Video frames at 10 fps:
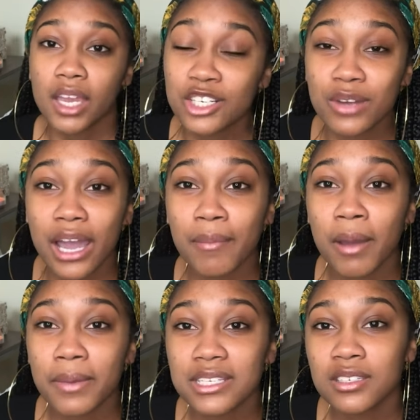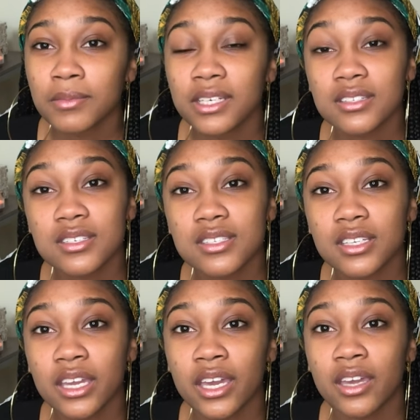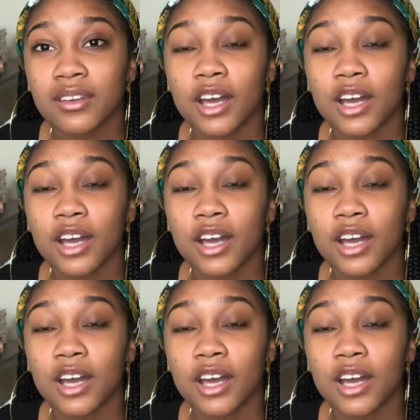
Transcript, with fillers: I try my best to be consistent and